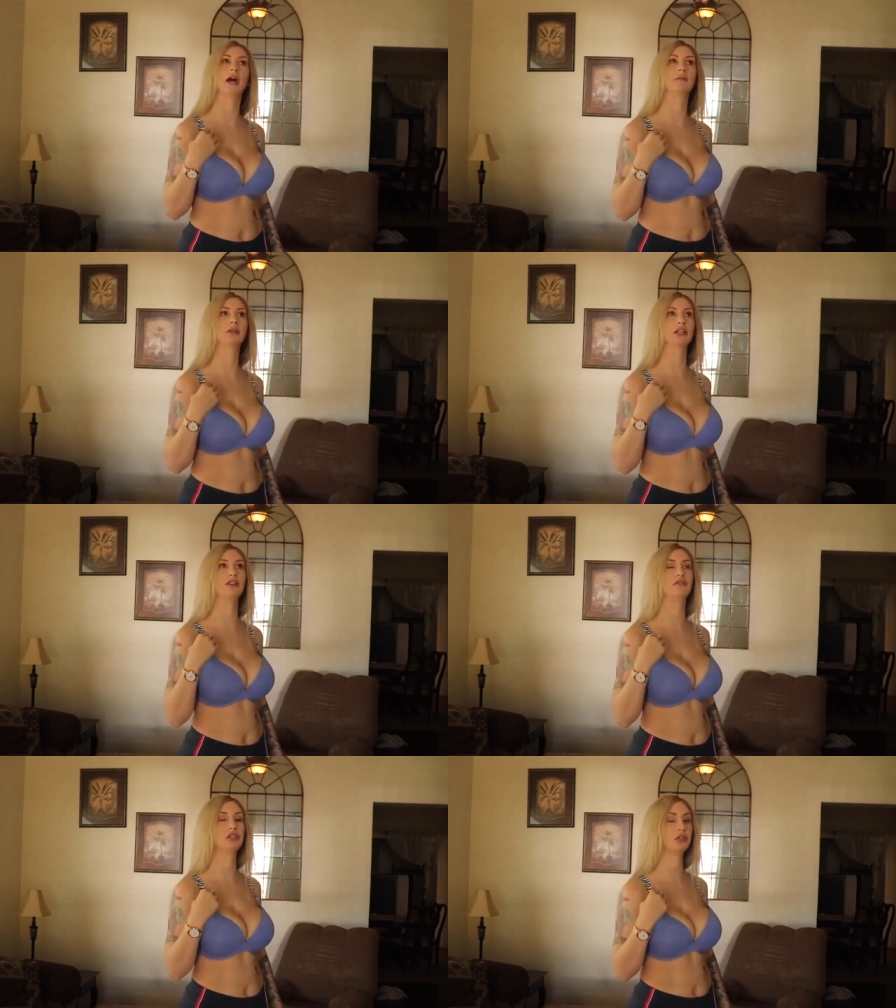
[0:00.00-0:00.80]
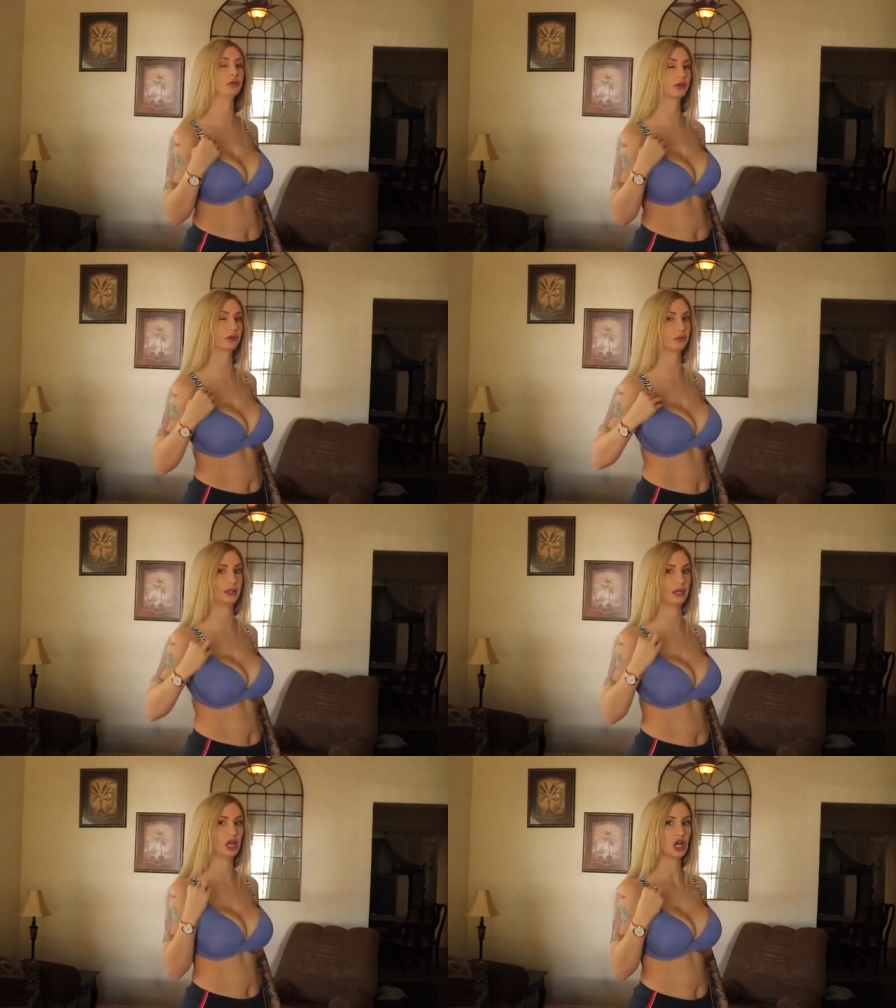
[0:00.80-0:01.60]
I believe two or
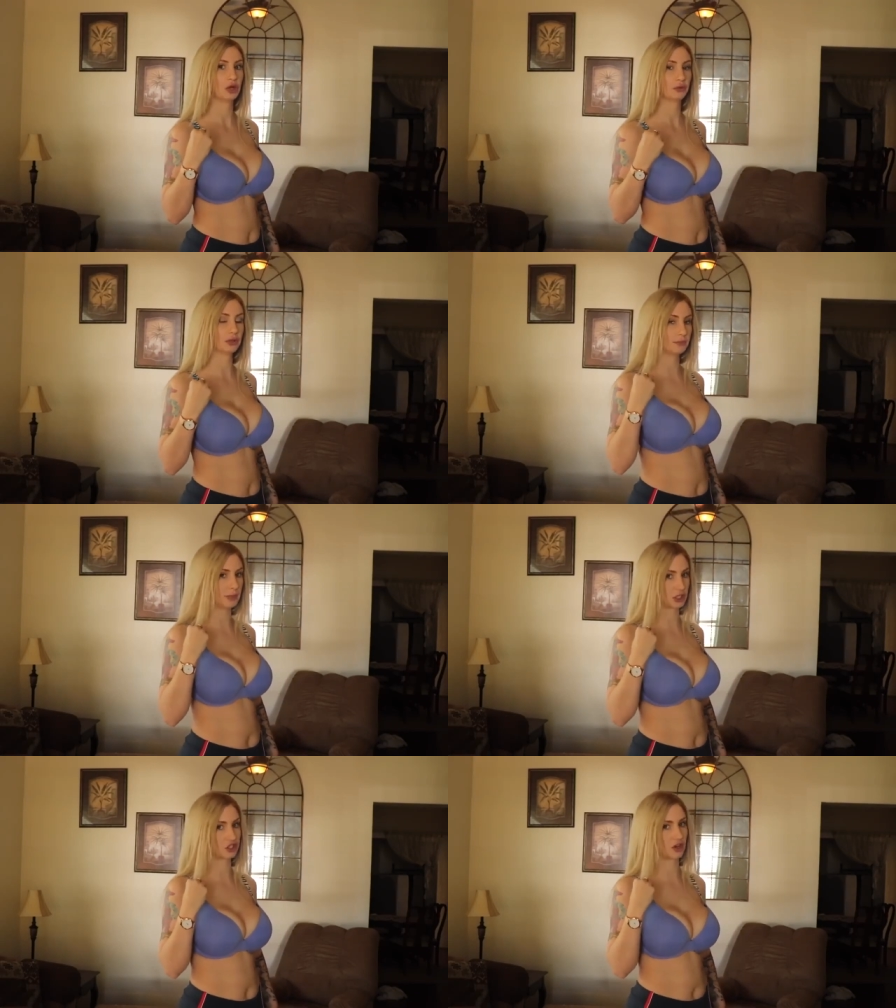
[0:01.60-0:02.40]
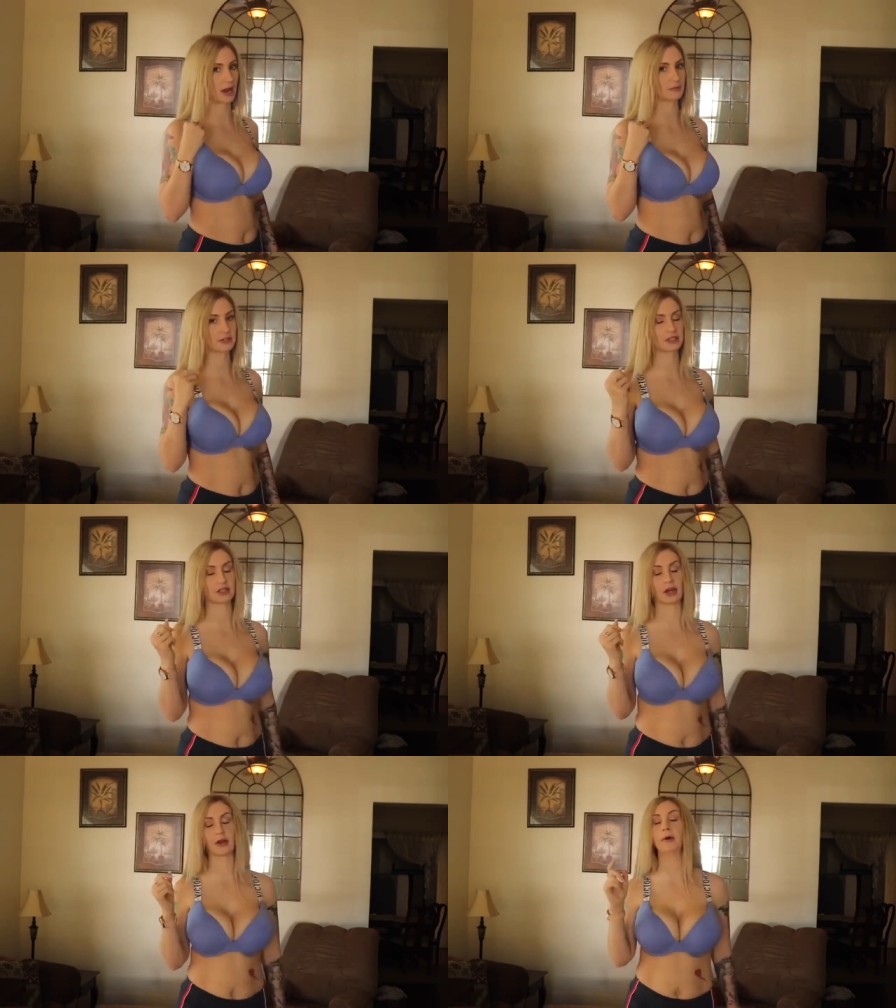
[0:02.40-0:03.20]
three with the big straps.
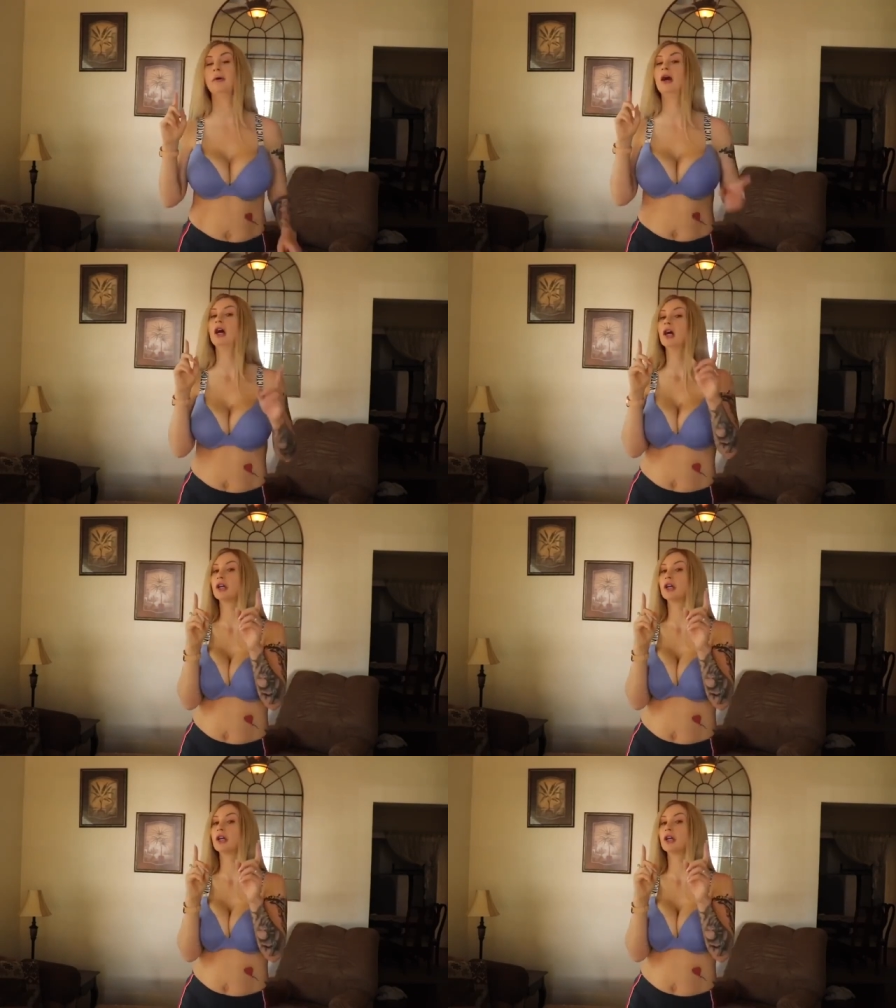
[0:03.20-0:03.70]
So